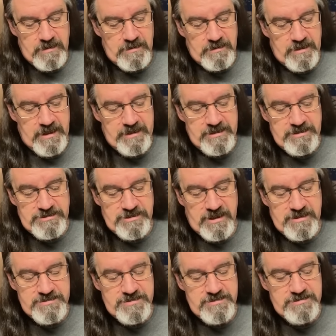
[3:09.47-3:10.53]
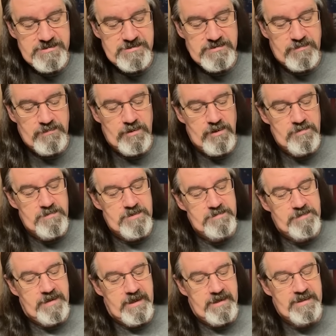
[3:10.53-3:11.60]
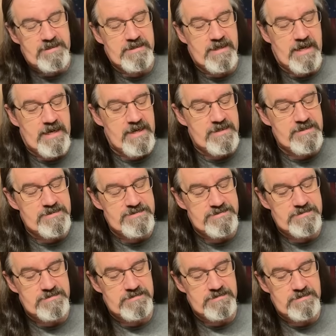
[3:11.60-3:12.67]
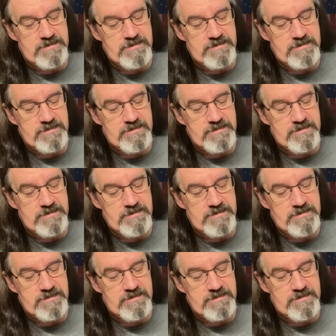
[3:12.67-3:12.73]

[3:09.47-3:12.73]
Lady Justice is a Roman pagan goddess.